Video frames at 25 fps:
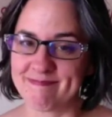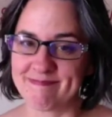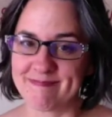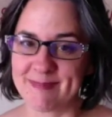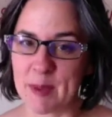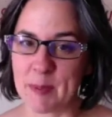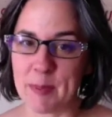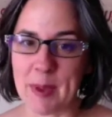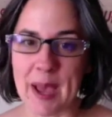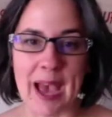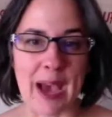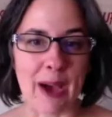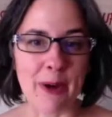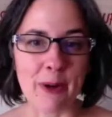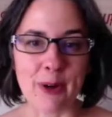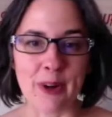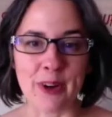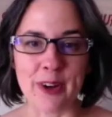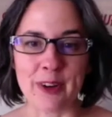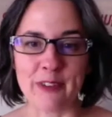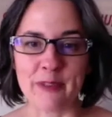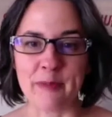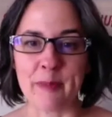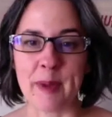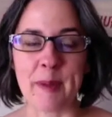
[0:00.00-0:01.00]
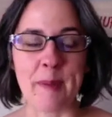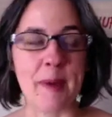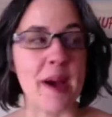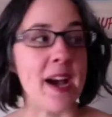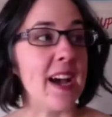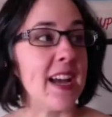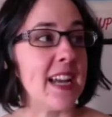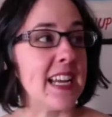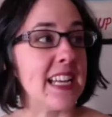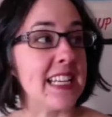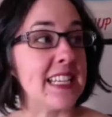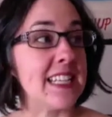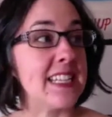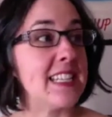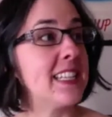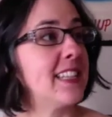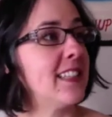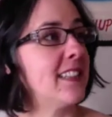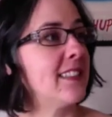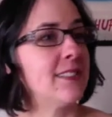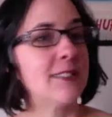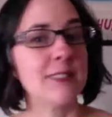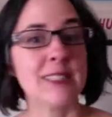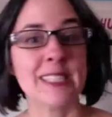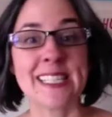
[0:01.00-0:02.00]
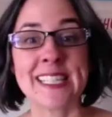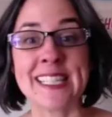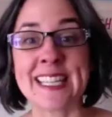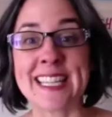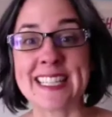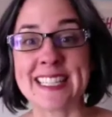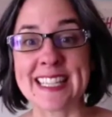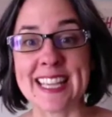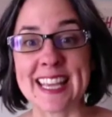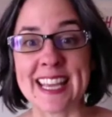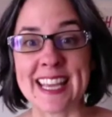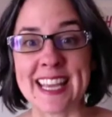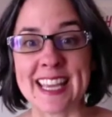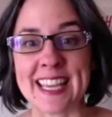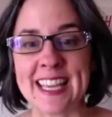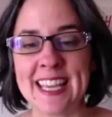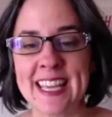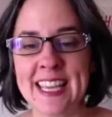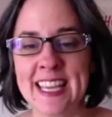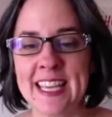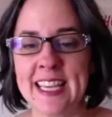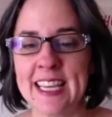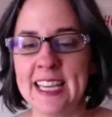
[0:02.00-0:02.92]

The power of my mind. What can I say?